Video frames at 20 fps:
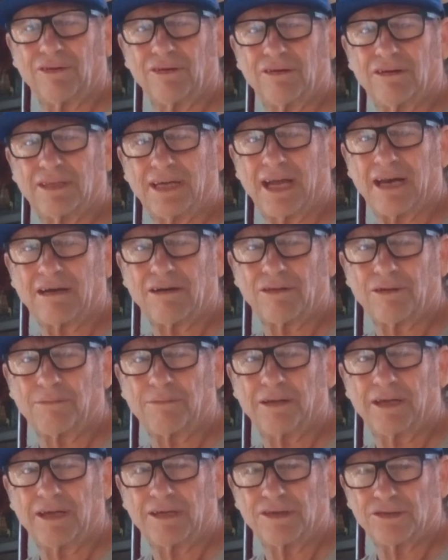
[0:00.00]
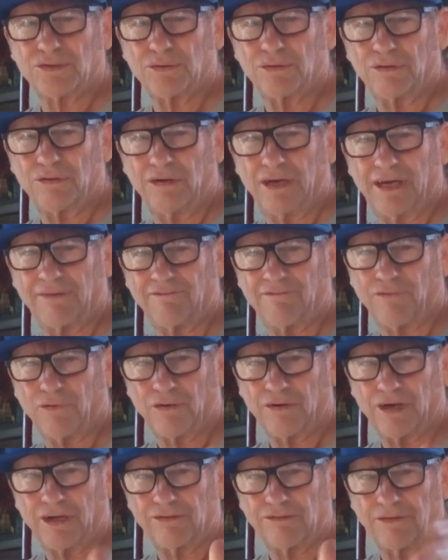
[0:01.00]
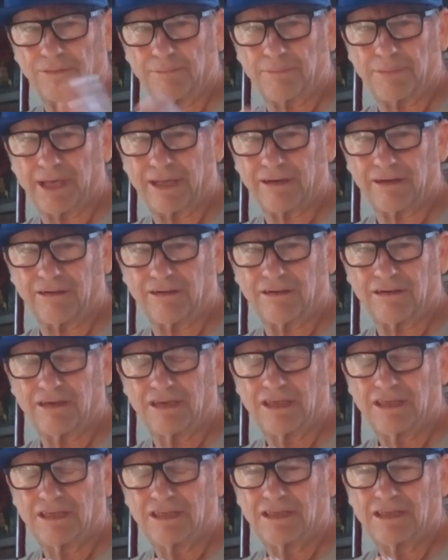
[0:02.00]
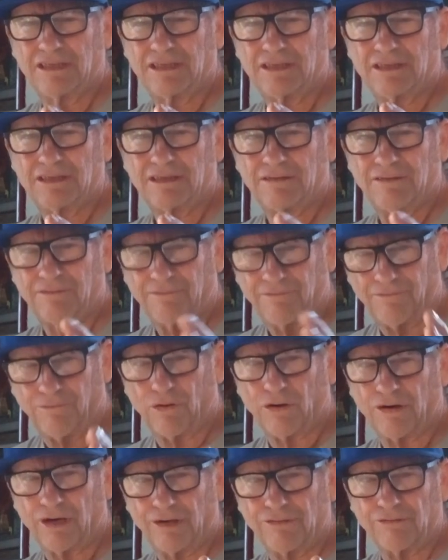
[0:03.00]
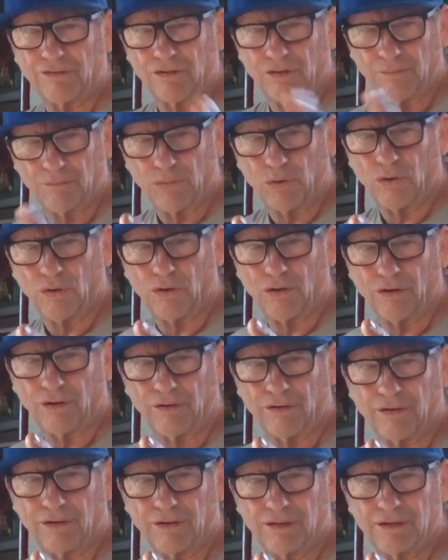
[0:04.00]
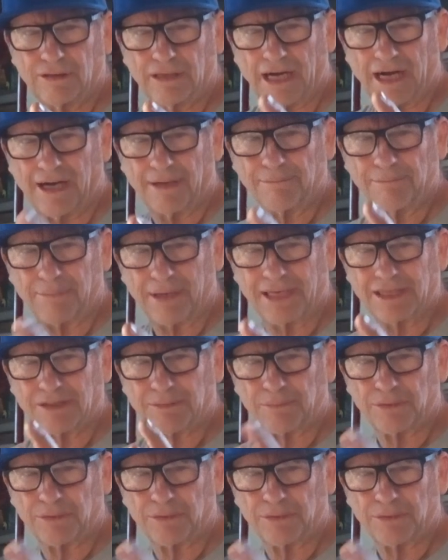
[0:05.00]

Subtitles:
There are a lot of other players who had 400 better, 400 or more on base